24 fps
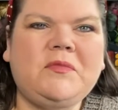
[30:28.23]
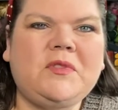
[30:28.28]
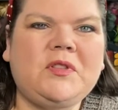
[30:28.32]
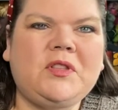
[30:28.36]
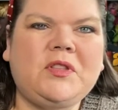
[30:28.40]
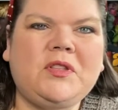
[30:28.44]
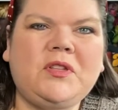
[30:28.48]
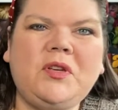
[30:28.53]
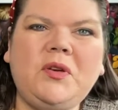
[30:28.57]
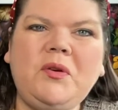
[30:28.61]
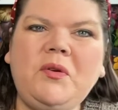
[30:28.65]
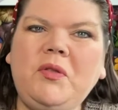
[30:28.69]

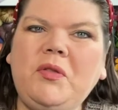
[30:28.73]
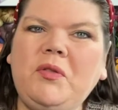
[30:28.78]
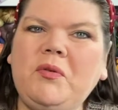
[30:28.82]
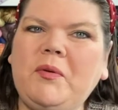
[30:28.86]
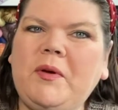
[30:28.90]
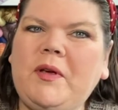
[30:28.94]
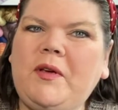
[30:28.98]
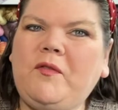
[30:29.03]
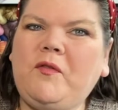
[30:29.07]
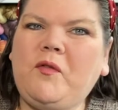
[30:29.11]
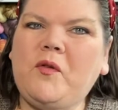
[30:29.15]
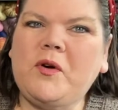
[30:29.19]
2,
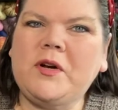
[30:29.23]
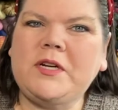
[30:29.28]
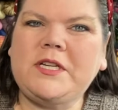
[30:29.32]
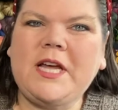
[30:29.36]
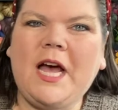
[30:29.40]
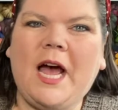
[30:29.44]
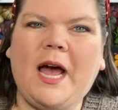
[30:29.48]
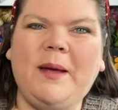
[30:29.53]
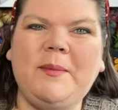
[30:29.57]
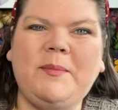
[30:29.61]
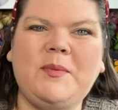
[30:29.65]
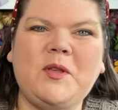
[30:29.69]
3, 4
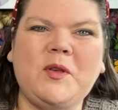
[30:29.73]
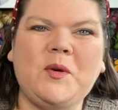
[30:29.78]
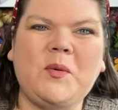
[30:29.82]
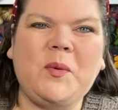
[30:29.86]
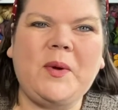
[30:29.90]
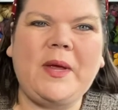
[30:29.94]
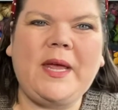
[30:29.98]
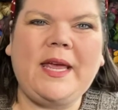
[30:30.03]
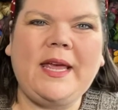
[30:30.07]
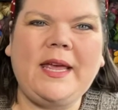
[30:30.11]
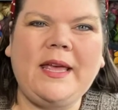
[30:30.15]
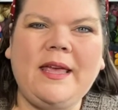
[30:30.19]
times a
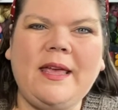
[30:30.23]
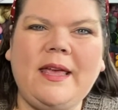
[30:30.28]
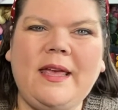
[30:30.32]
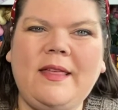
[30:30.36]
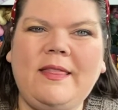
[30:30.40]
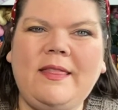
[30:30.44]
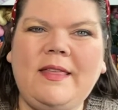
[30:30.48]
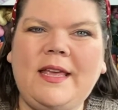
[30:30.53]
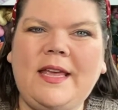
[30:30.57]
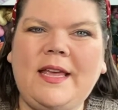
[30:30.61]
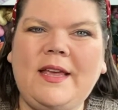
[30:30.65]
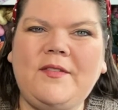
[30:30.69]
week
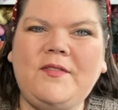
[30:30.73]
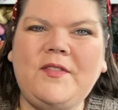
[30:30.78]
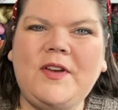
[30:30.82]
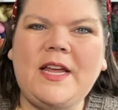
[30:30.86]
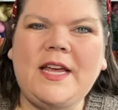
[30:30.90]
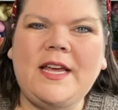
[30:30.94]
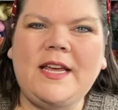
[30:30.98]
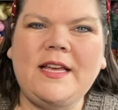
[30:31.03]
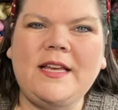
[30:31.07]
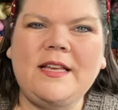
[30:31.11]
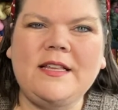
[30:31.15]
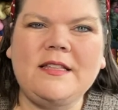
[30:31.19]
in the
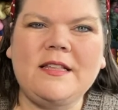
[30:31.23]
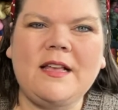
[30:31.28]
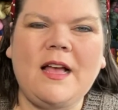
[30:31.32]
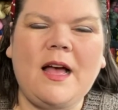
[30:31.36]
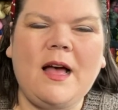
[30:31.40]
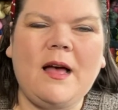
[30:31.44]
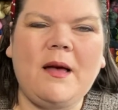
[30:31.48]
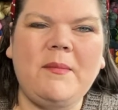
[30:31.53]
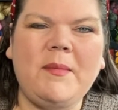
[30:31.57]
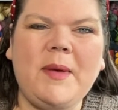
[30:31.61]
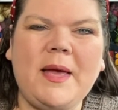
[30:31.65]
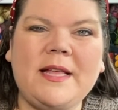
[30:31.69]
evenings
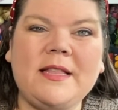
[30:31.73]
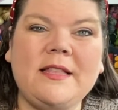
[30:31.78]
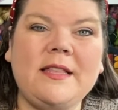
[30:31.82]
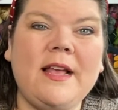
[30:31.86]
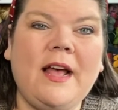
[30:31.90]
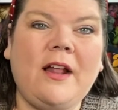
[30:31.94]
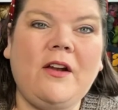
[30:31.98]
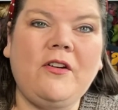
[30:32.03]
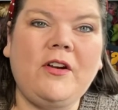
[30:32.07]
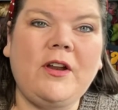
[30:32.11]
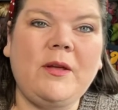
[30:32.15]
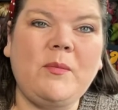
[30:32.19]
and
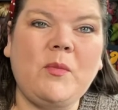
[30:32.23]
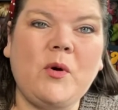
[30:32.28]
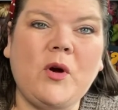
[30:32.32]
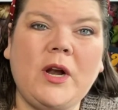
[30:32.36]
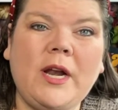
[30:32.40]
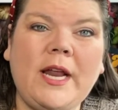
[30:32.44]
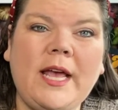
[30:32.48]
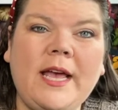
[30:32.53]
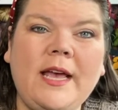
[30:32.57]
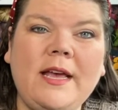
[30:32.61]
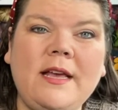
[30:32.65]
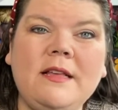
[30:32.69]
Saturday
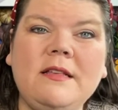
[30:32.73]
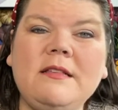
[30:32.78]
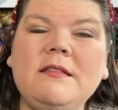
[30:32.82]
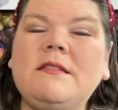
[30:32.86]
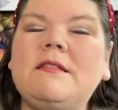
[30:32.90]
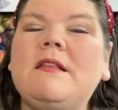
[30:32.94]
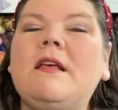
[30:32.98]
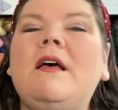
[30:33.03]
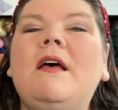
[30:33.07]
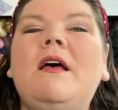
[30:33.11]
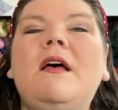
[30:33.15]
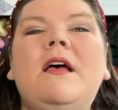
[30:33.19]

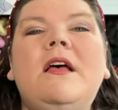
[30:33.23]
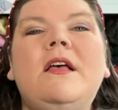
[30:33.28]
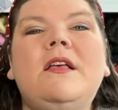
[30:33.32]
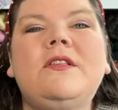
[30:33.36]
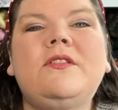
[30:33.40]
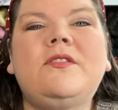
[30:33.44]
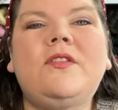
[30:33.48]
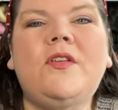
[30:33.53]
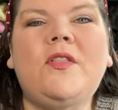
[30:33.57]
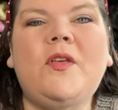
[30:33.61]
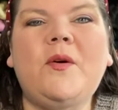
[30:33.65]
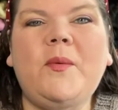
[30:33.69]
mornings
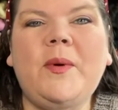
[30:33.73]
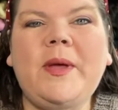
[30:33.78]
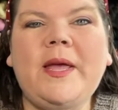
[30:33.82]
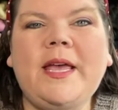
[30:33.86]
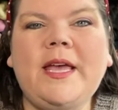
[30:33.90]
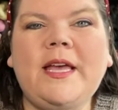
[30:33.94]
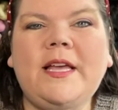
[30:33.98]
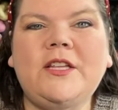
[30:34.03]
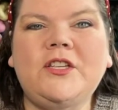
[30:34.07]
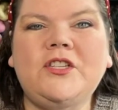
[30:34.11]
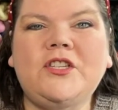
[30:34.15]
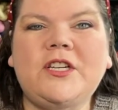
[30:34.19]
so that we
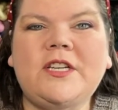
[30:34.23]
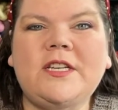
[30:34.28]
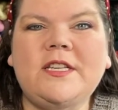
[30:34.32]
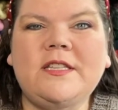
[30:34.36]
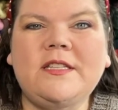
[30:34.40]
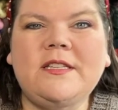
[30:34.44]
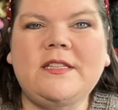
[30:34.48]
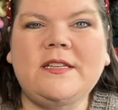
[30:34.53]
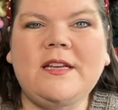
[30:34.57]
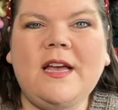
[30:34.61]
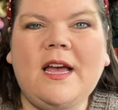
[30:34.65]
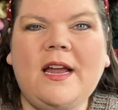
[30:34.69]
can
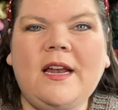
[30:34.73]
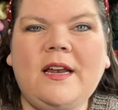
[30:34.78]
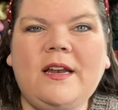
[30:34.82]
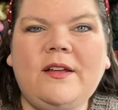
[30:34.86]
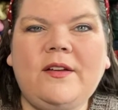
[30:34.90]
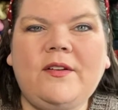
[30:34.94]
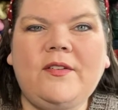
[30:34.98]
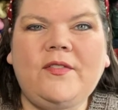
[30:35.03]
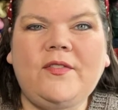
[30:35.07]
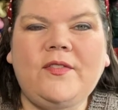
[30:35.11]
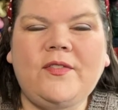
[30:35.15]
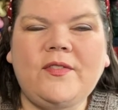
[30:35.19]
just kind
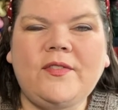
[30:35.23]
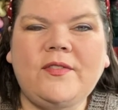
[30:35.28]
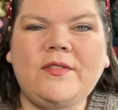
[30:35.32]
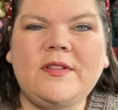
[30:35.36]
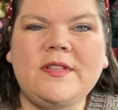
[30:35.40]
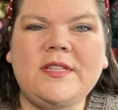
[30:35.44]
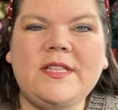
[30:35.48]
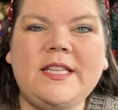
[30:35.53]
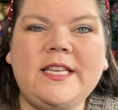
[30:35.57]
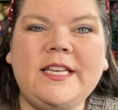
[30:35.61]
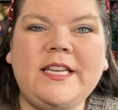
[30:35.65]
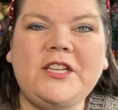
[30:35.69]
of
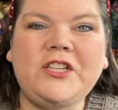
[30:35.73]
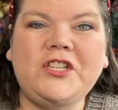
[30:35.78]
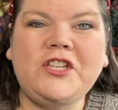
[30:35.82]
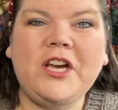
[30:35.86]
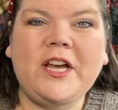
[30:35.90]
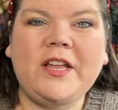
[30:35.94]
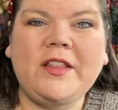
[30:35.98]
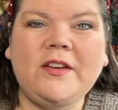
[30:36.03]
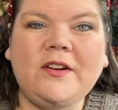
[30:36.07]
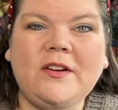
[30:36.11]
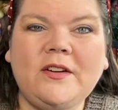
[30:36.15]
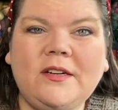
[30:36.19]
see each
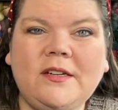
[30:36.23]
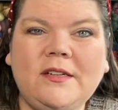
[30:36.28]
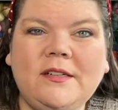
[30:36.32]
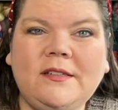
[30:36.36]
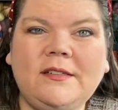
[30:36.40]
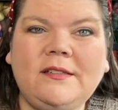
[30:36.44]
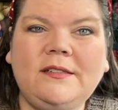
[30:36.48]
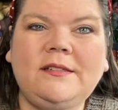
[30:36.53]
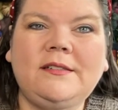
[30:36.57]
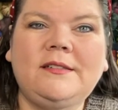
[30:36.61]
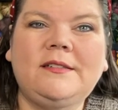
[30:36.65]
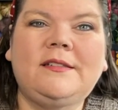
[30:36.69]

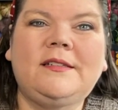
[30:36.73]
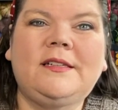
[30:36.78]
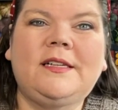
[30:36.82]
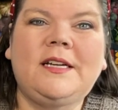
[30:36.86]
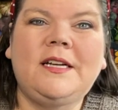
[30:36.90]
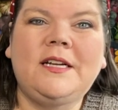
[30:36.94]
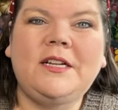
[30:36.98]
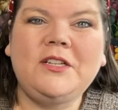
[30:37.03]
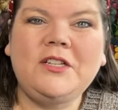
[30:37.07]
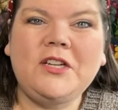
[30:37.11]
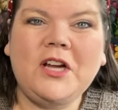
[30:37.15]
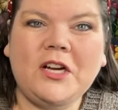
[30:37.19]
other,
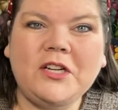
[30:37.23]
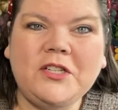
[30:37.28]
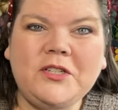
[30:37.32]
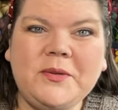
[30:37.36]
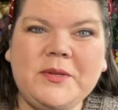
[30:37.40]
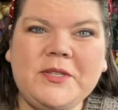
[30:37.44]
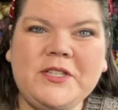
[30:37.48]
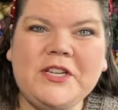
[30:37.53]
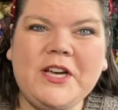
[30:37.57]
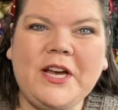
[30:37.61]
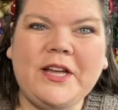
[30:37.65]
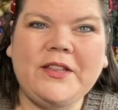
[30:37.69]
talk to
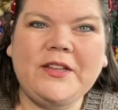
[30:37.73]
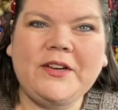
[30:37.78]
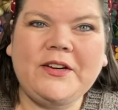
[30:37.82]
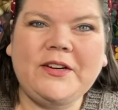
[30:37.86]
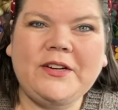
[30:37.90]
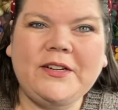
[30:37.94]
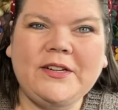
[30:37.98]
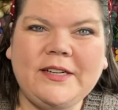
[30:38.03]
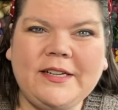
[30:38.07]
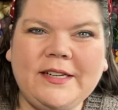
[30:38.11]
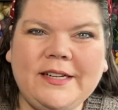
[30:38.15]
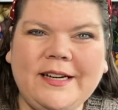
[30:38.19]
each
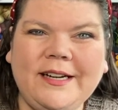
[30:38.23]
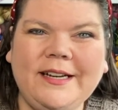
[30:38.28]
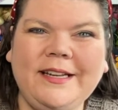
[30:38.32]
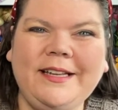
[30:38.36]
other,